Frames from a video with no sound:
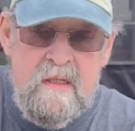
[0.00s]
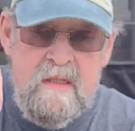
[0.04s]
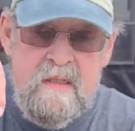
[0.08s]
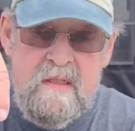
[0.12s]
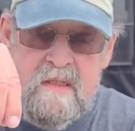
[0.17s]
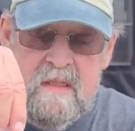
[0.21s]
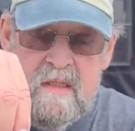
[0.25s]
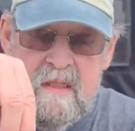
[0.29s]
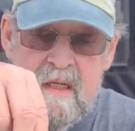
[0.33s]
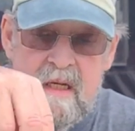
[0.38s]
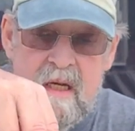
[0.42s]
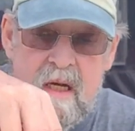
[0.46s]

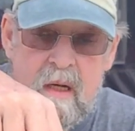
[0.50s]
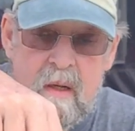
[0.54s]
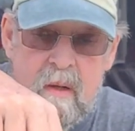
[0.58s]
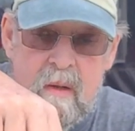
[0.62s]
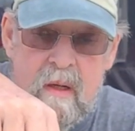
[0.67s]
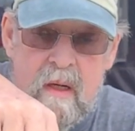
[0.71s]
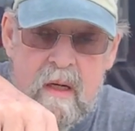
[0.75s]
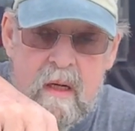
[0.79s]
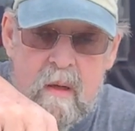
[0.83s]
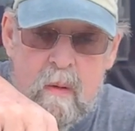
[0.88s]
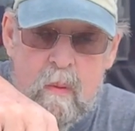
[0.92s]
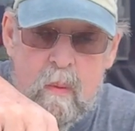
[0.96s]
See how
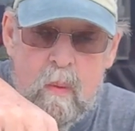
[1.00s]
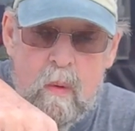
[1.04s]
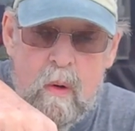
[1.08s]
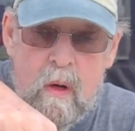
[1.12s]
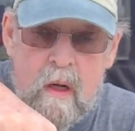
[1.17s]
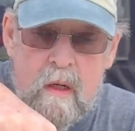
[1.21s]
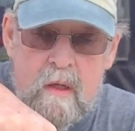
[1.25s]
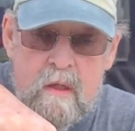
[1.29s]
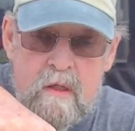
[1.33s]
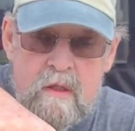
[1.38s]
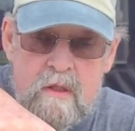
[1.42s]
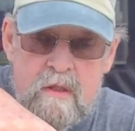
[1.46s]
our
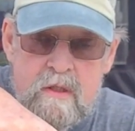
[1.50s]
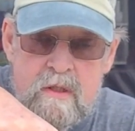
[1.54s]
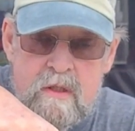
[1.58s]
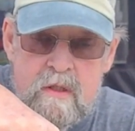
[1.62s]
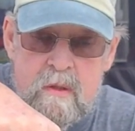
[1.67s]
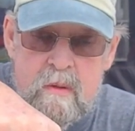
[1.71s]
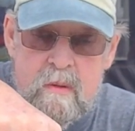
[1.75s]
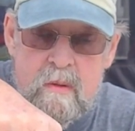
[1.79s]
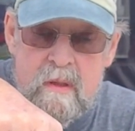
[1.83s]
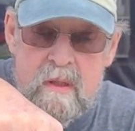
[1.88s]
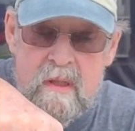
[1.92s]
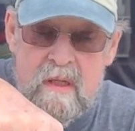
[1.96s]
water is
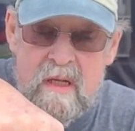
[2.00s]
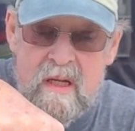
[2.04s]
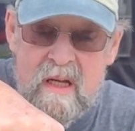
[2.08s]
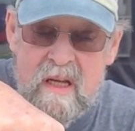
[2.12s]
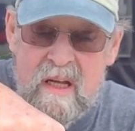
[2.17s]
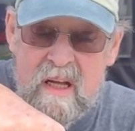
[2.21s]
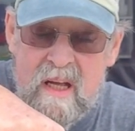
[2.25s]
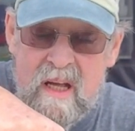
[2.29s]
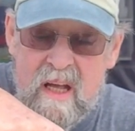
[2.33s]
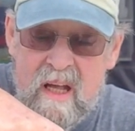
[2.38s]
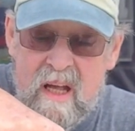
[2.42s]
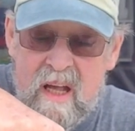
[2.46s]
doing.
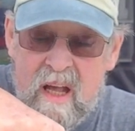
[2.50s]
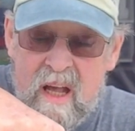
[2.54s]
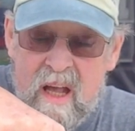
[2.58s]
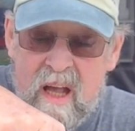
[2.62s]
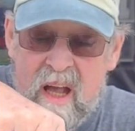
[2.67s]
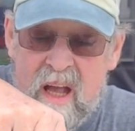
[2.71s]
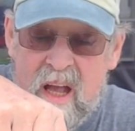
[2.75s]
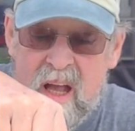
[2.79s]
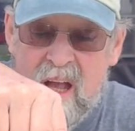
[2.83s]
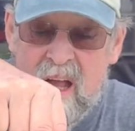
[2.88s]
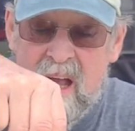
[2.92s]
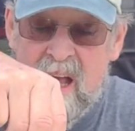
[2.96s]

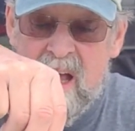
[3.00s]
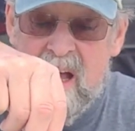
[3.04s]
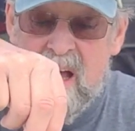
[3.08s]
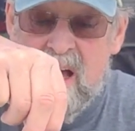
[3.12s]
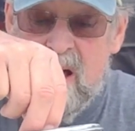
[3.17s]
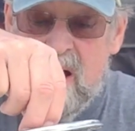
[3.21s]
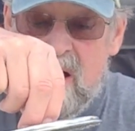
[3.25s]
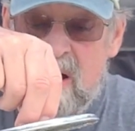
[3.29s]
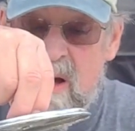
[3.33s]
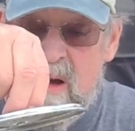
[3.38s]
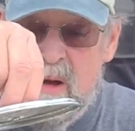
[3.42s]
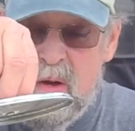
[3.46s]

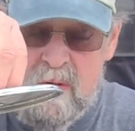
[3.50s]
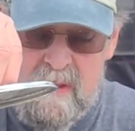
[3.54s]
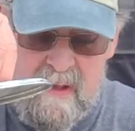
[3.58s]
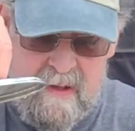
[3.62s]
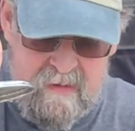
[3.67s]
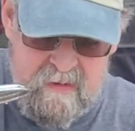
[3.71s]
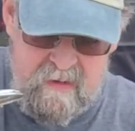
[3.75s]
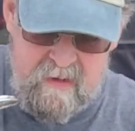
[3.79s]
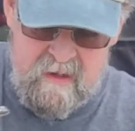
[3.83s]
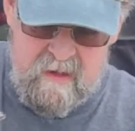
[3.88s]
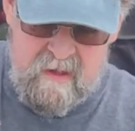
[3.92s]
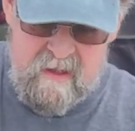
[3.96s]
Oh,
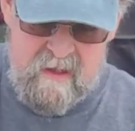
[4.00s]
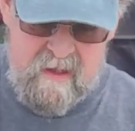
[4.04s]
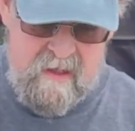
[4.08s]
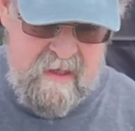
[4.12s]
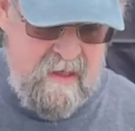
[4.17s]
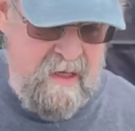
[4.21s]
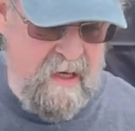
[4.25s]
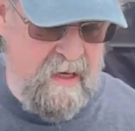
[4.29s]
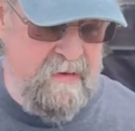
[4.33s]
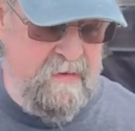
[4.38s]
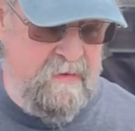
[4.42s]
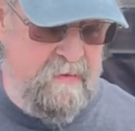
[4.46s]
that's a
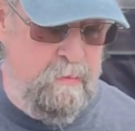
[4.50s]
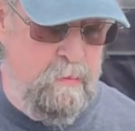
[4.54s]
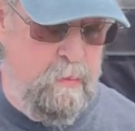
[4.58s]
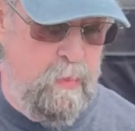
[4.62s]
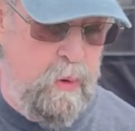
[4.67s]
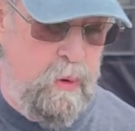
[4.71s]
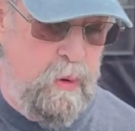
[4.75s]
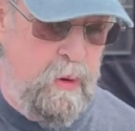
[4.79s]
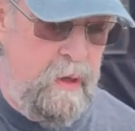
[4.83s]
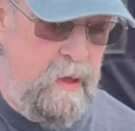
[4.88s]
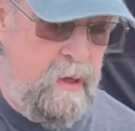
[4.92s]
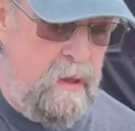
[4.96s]
nice
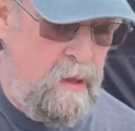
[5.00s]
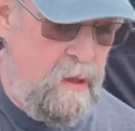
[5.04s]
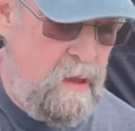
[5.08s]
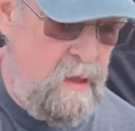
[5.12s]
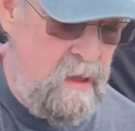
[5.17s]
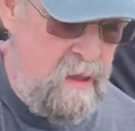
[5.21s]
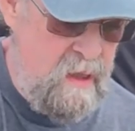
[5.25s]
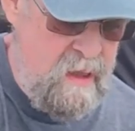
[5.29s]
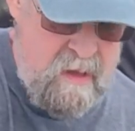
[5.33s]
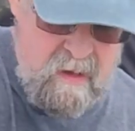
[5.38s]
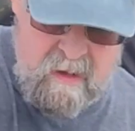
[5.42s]
boil.